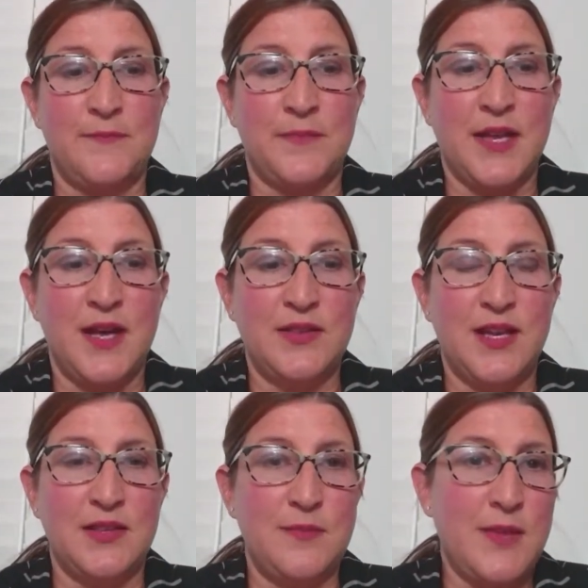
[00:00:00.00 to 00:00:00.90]
On
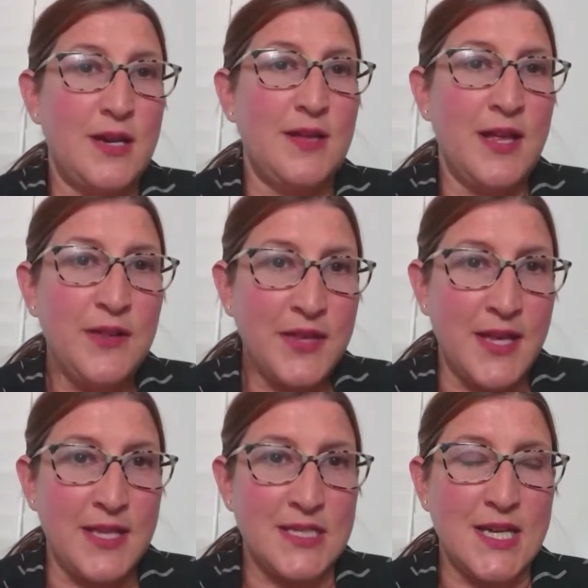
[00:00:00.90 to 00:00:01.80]
the mental health
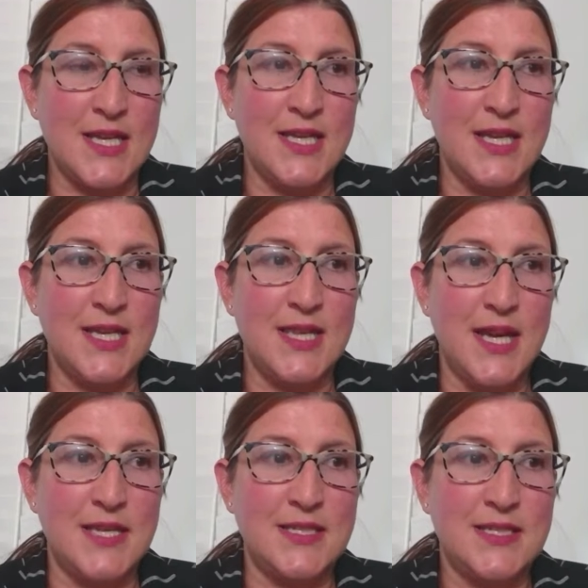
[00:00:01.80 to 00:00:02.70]
end, I think
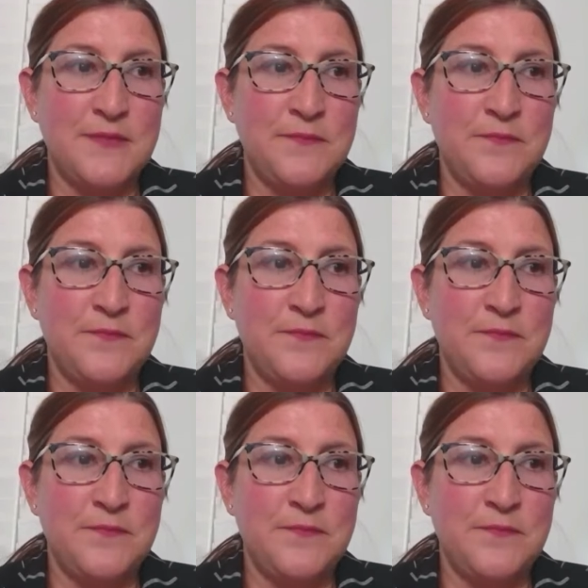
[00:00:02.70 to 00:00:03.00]
that,